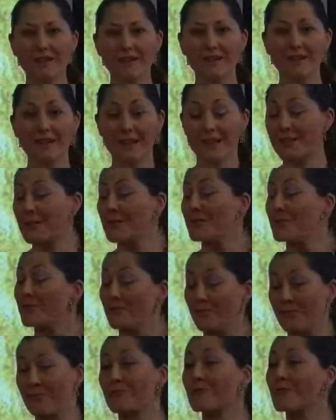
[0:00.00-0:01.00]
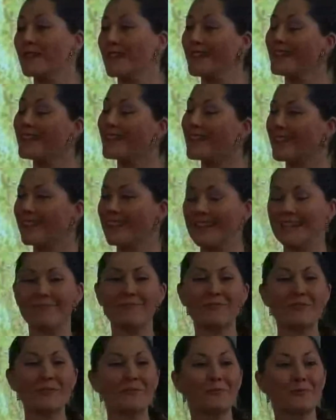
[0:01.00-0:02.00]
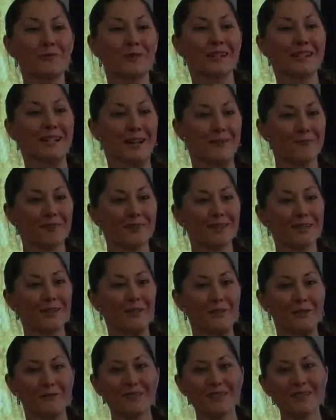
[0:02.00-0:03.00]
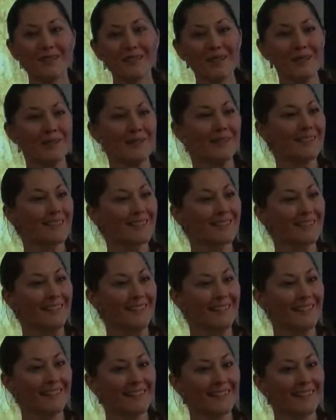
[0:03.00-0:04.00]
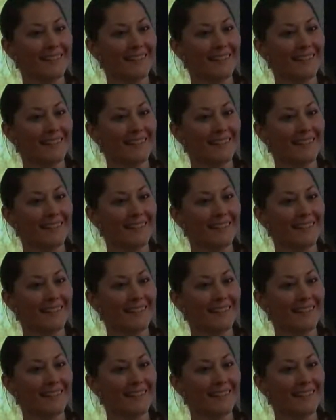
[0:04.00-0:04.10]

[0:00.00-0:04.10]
That's a brilliant theme to bring up in a conversation, isn't it?